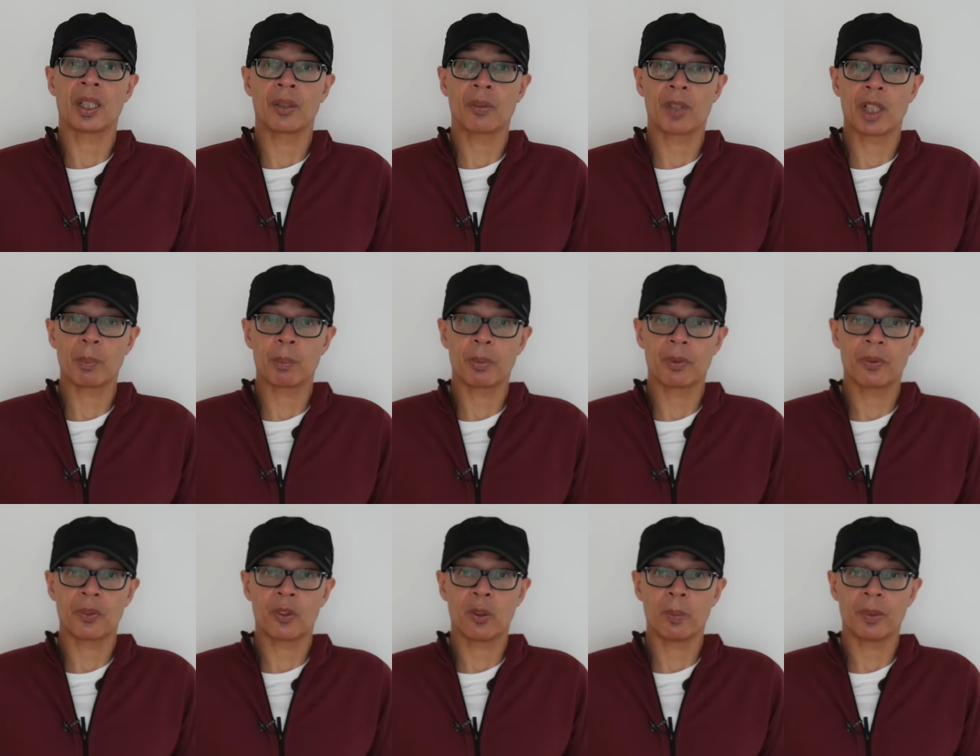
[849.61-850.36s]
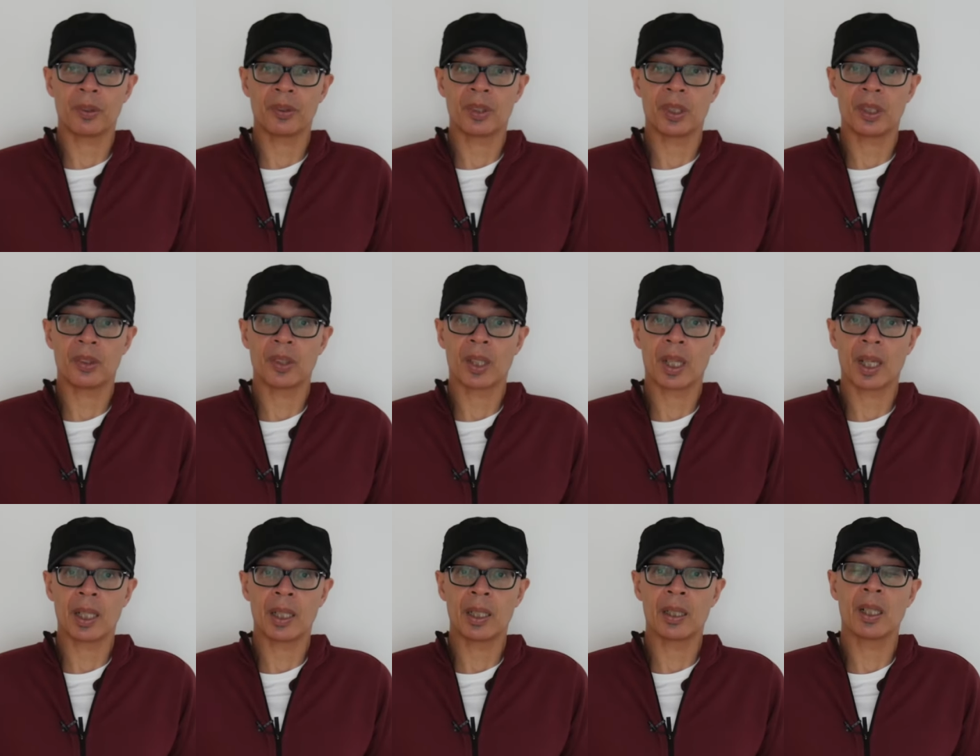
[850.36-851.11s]
great performances
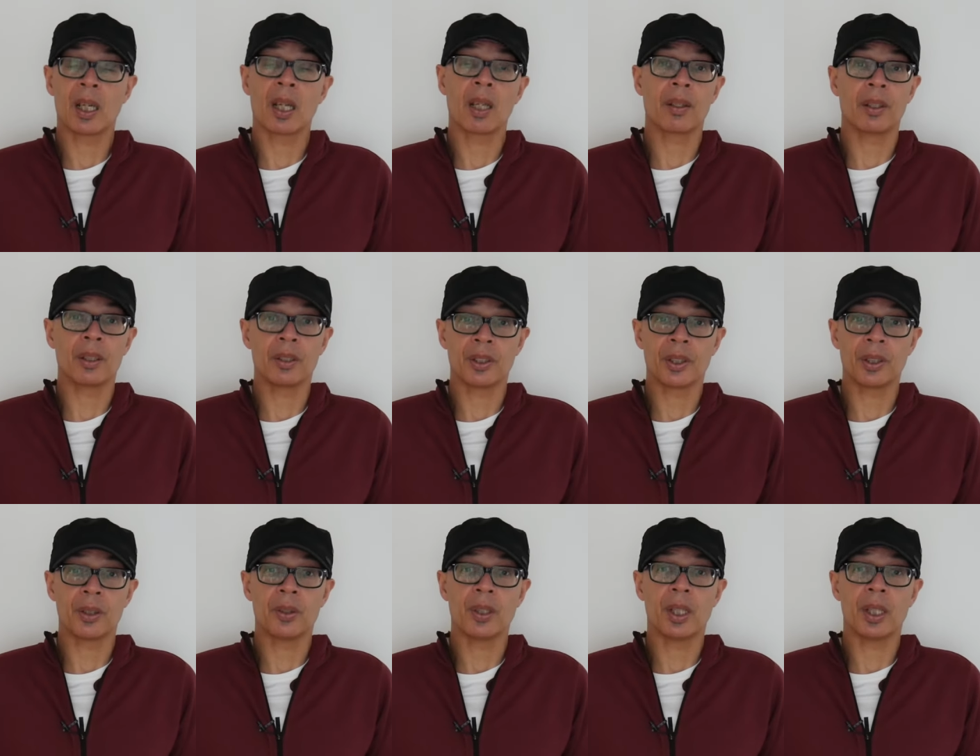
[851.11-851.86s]
in the new